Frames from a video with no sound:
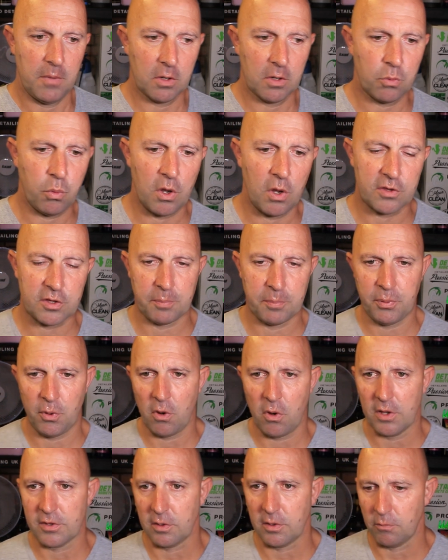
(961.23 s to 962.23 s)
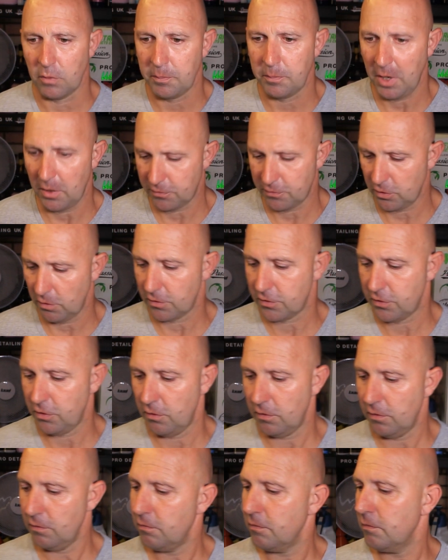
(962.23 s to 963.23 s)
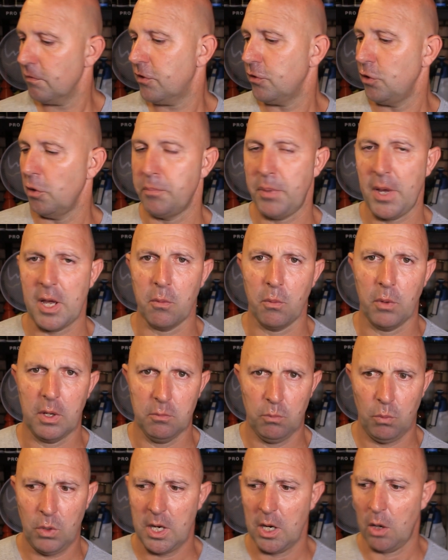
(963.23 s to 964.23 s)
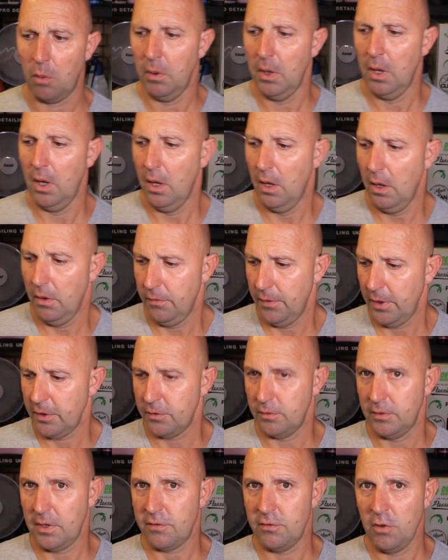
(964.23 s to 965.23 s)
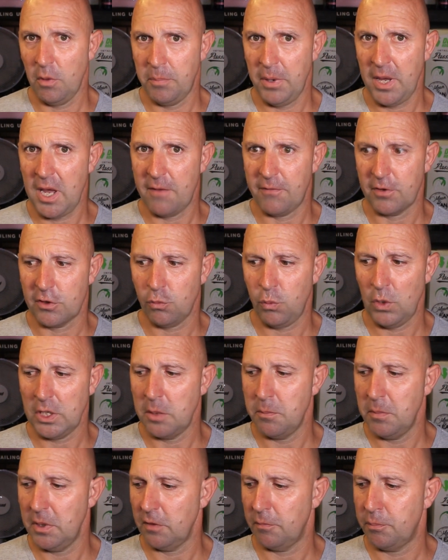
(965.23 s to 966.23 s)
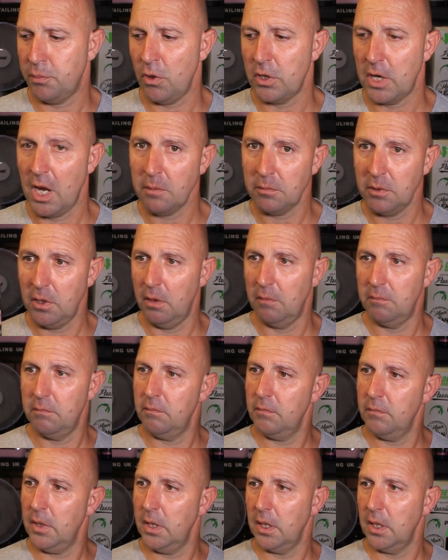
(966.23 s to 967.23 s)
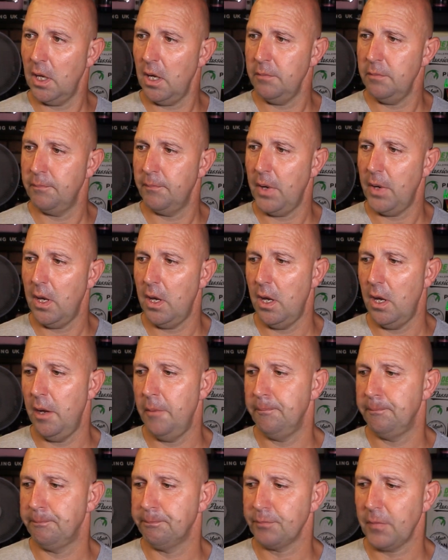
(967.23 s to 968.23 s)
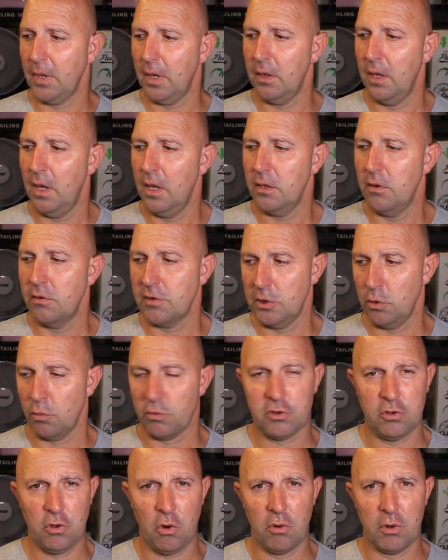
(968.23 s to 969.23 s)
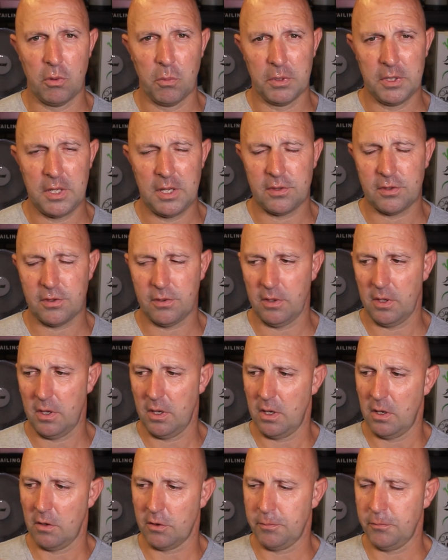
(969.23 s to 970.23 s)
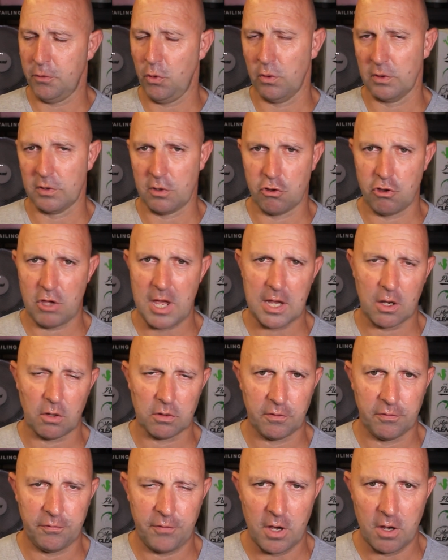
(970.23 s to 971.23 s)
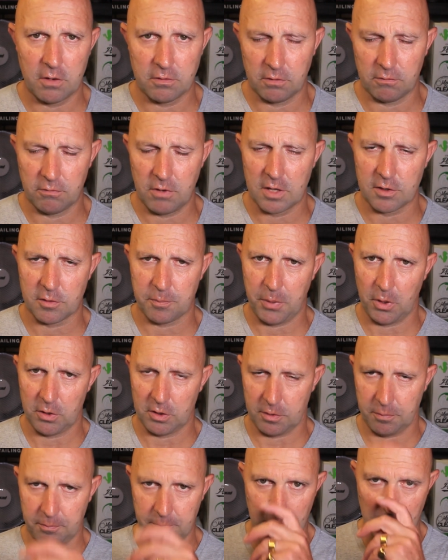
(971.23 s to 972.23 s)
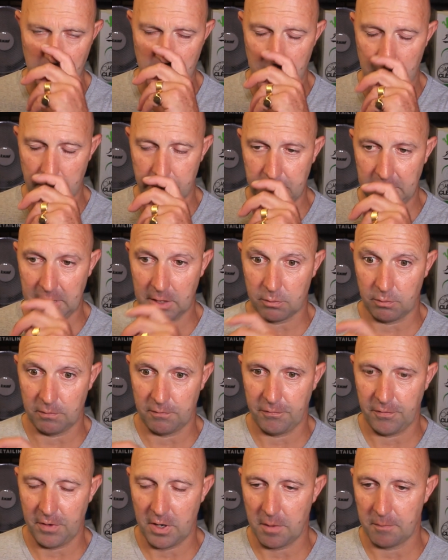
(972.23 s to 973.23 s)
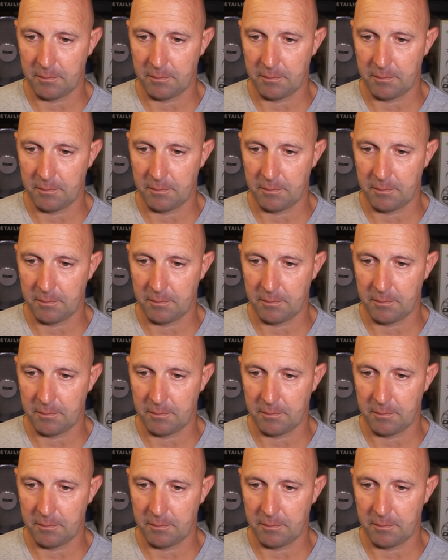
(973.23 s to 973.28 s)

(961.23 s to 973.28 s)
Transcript: Quite surprising. We both sort of stood back and went, wow, that's not bad for 20 ml of product. Look, there you go. There is a little story with this. I was talking to Jack on the phone, who runs Polished Pigs with